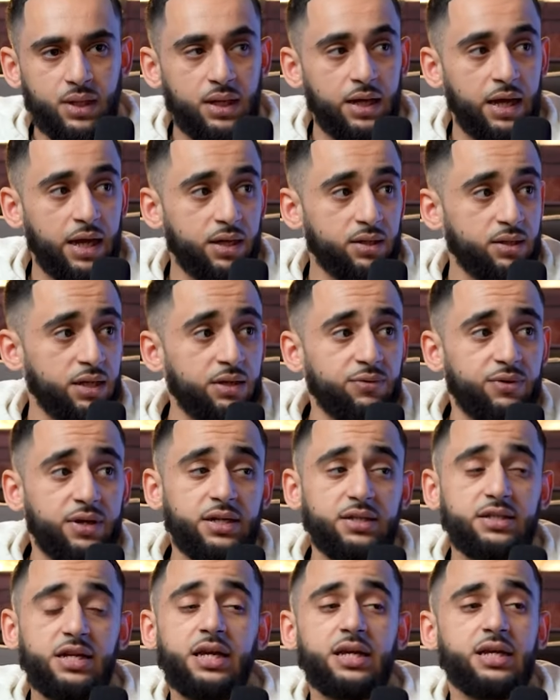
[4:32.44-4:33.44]
like
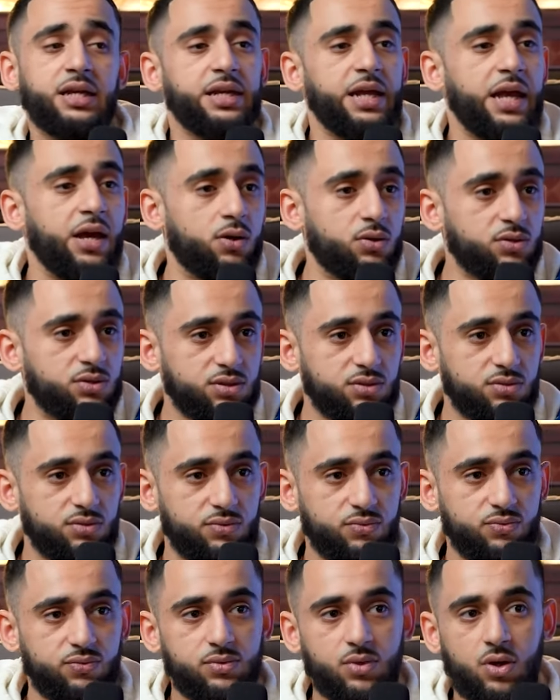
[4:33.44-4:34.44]
even taking L's
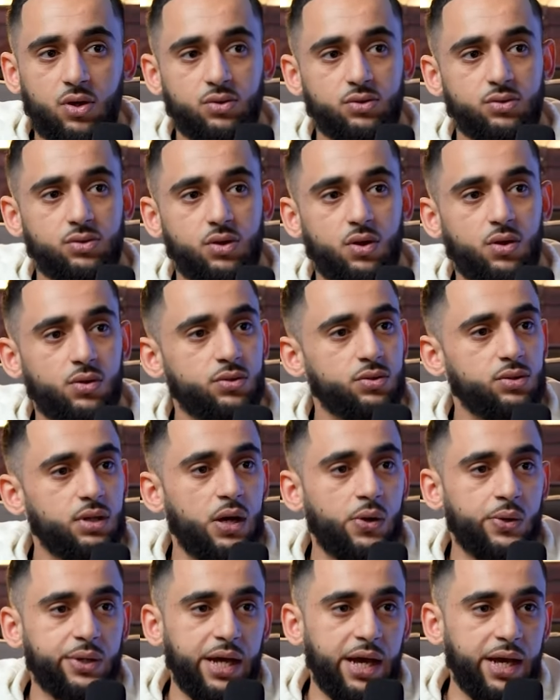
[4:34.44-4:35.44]
on
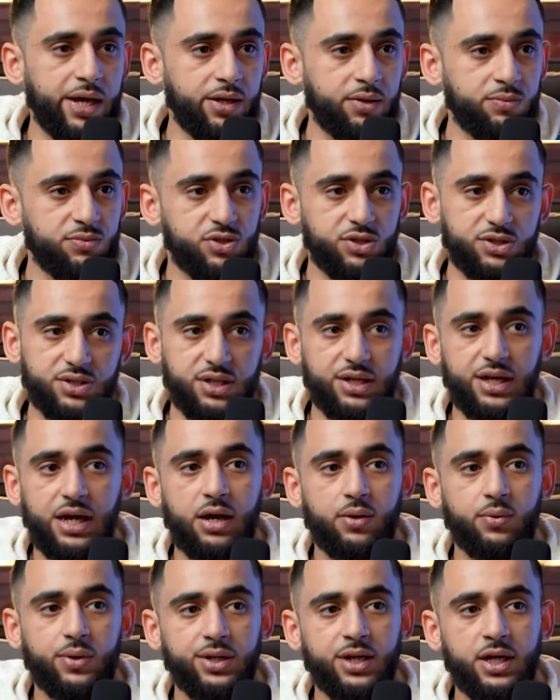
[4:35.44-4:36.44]
items just to get
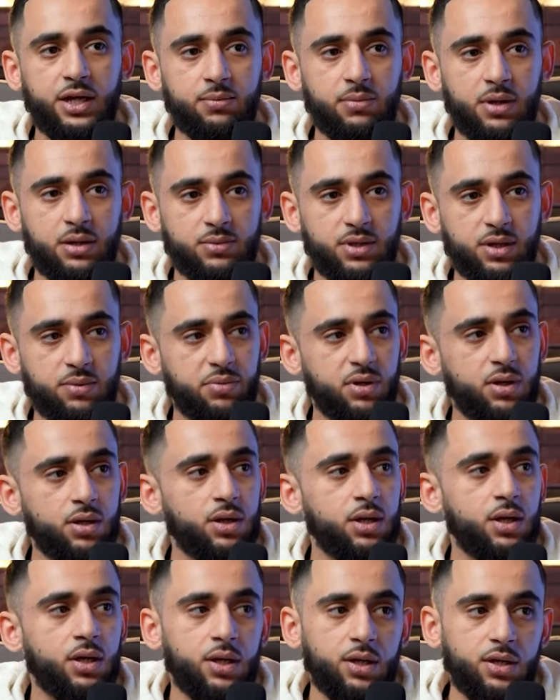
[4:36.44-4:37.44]
our name out there. But
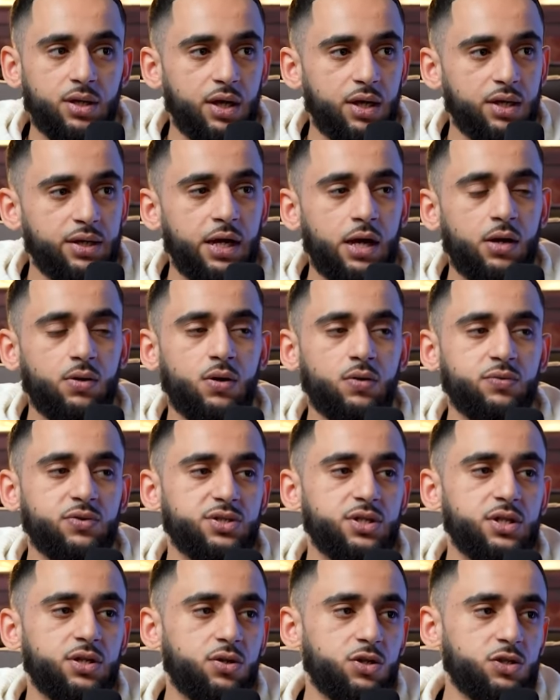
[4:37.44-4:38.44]
yeah, now
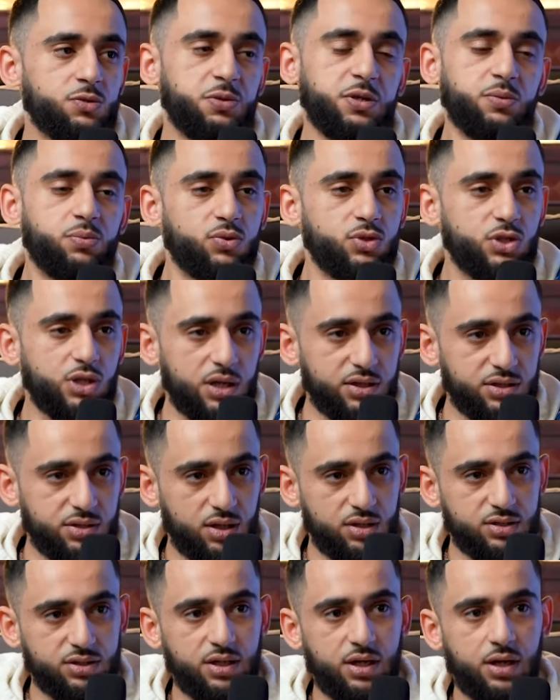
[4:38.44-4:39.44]
obviously because people trust
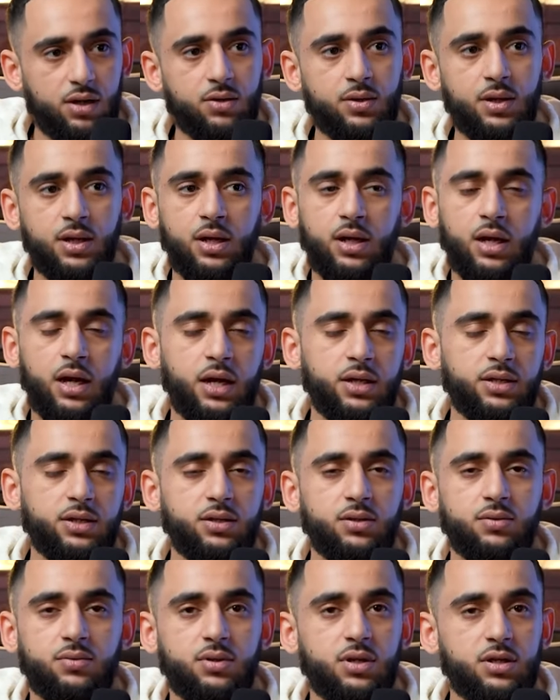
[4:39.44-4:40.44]
us now,
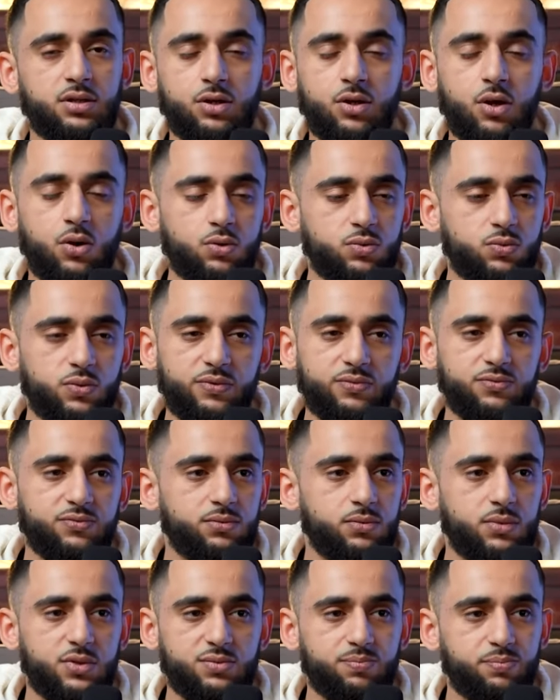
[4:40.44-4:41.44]
and the load, we've
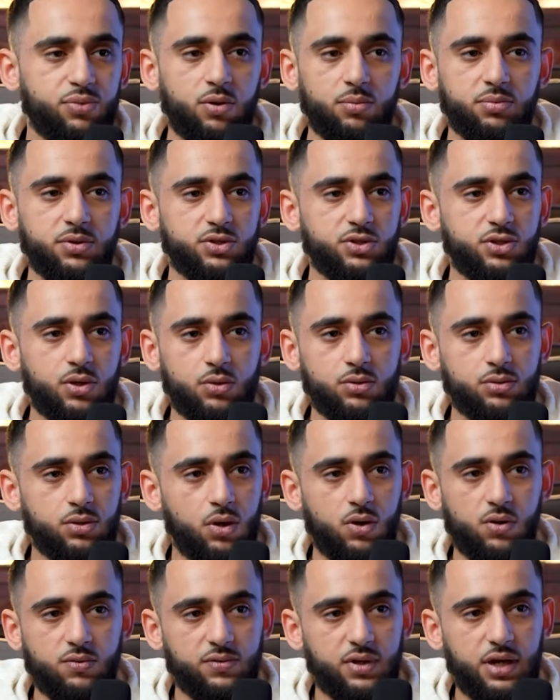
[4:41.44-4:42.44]
probably sold
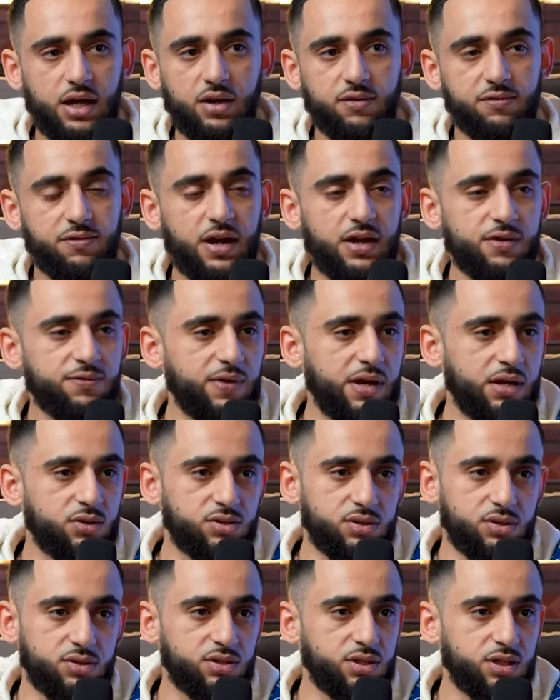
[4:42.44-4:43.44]
over like
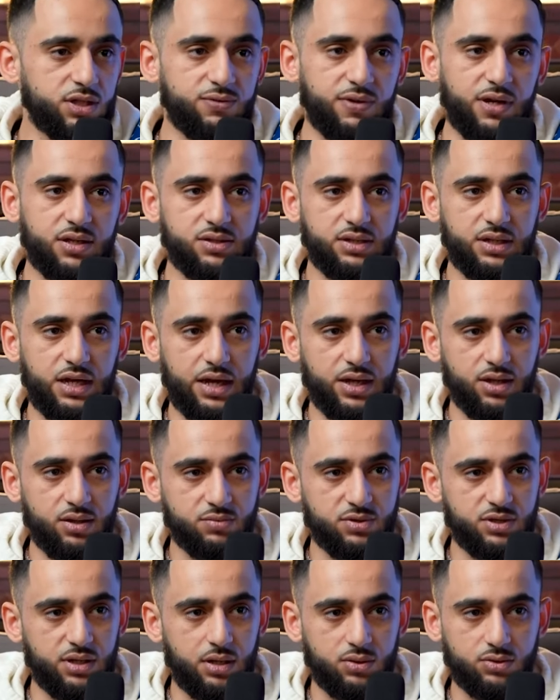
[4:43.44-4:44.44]
5,000, 6,000
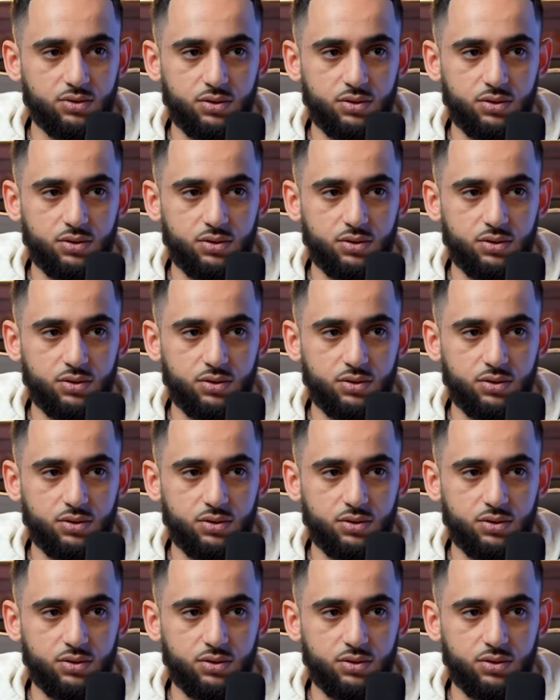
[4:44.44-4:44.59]
items now.